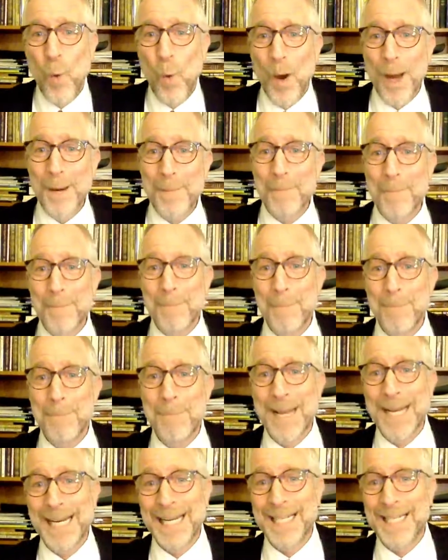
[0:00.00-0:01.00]
1
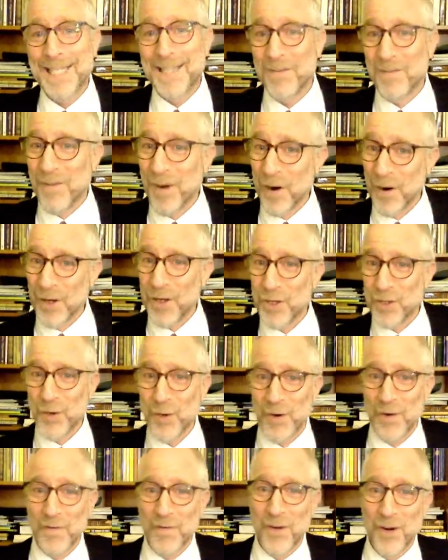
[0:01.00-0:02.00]
minute, very
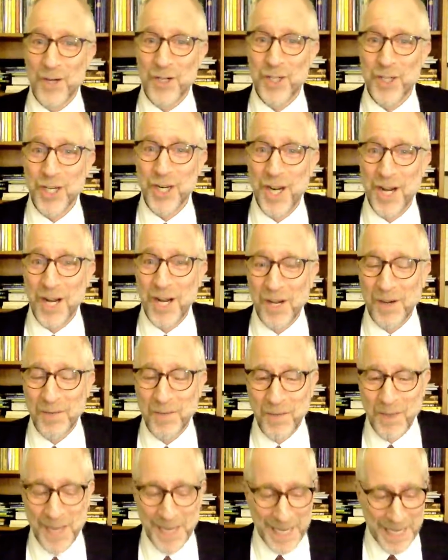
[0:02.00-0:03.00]
short version
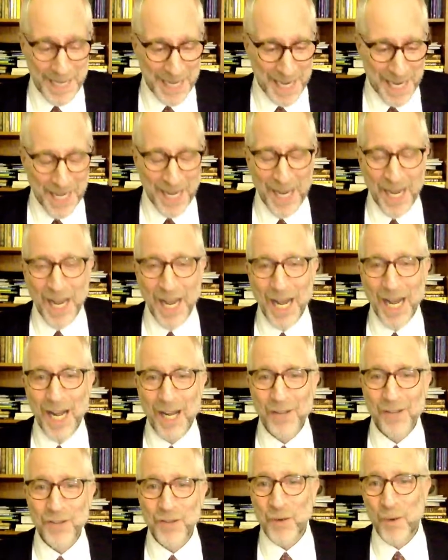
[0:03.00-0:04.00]
of the
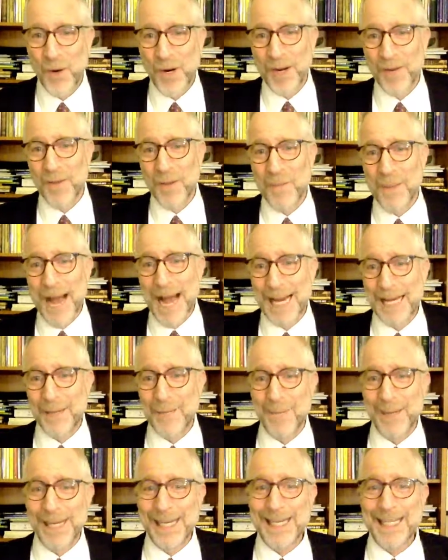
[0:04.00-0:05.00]
story of the
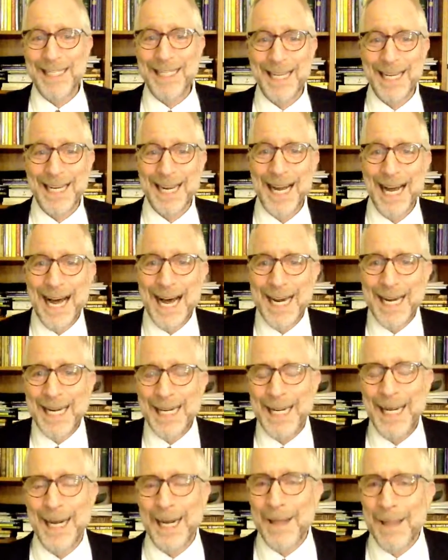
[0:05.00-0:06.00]
Maccabees and
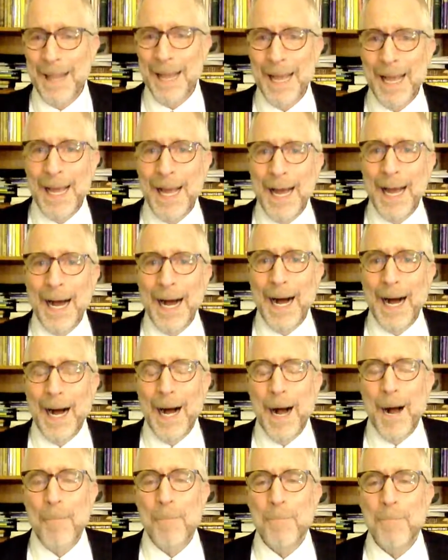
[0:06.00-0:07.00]
Hanukkah.
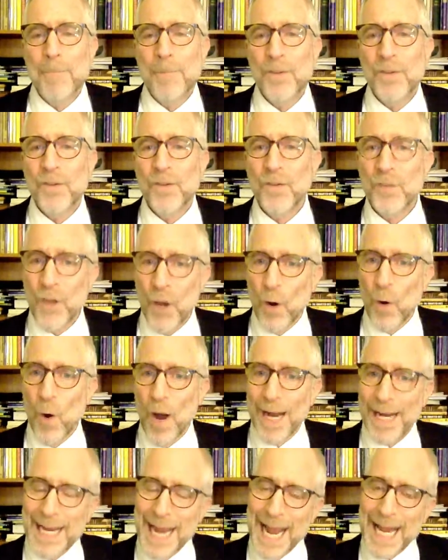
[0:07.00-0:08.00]

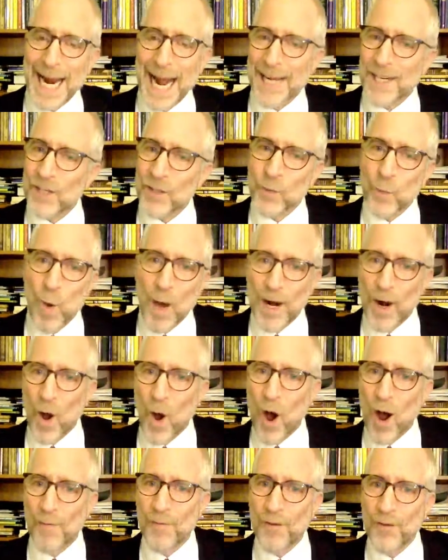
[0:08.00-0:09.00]
So, again, I just want to
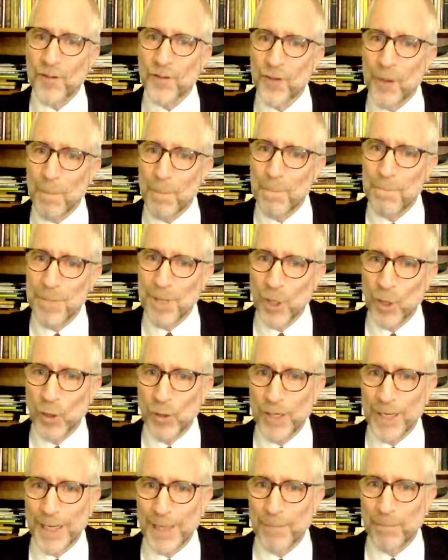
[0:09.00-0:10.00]
offer some
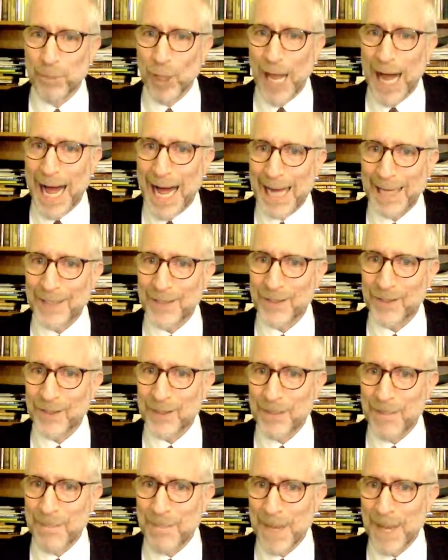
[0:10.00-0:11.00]
building
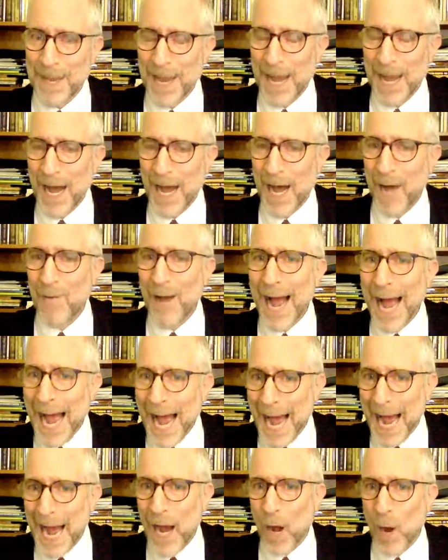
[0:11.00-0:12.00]
blocks of
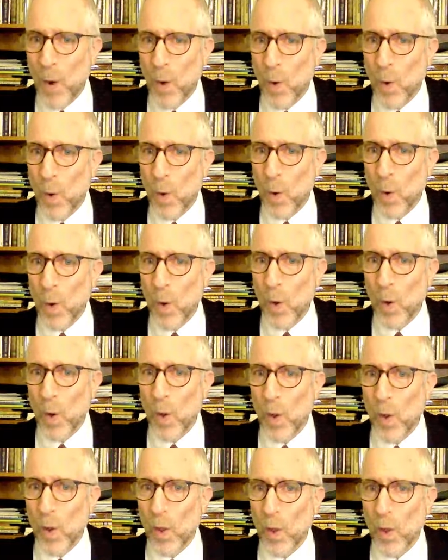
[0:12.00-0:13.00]
how
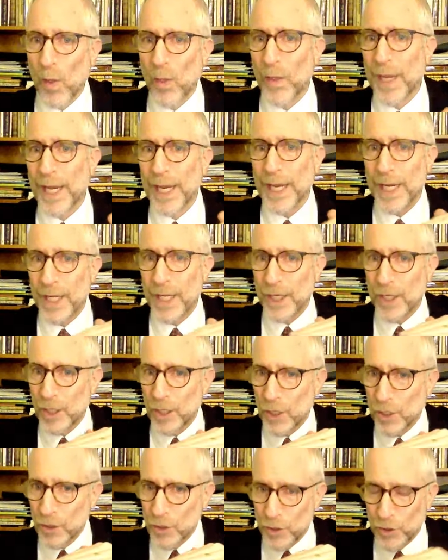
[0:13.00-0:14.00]
the
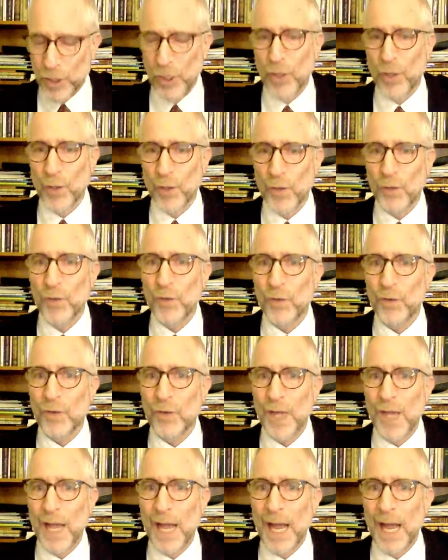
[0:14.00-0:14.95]
Jews